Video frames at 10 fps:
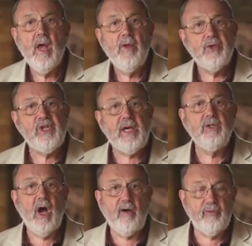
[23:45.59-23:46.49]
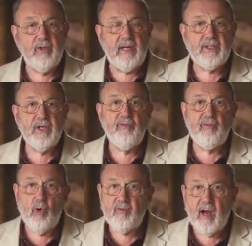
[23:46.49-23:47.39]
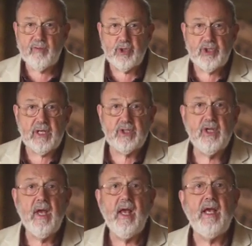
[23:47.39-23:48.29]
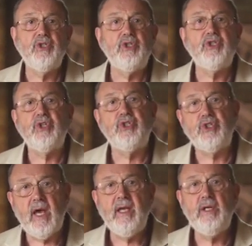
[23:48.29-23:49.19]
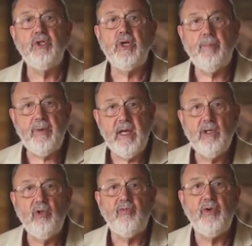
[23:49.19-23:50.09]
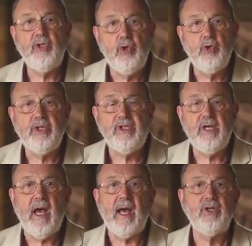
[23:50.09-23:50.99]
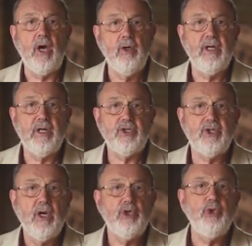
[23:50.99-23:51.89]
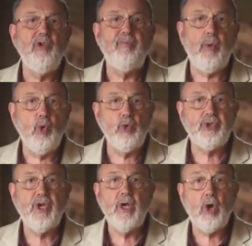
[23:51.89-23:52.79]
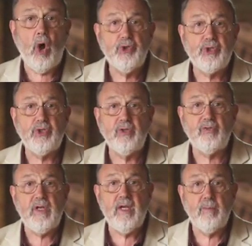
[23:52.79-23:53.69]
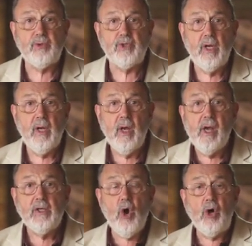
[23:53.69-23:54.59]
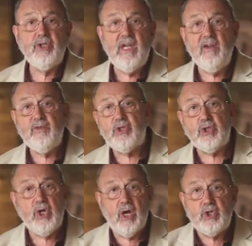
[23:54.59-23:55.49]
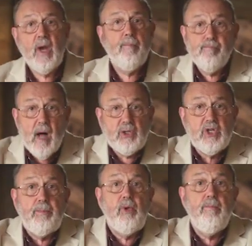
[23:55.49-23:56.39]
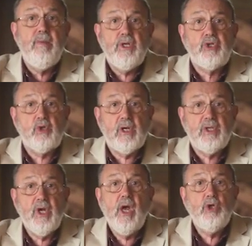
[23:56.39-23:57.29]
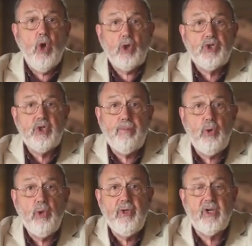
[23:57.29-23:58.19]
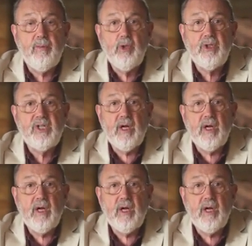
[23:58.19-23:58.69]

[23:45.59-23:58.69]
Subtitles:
The second half of the letter, 4, 5, and 6, is a sustained appeal for unity and holiness, 2 of Paul's constant themes. God gives the church multiple ministries, not to pull the community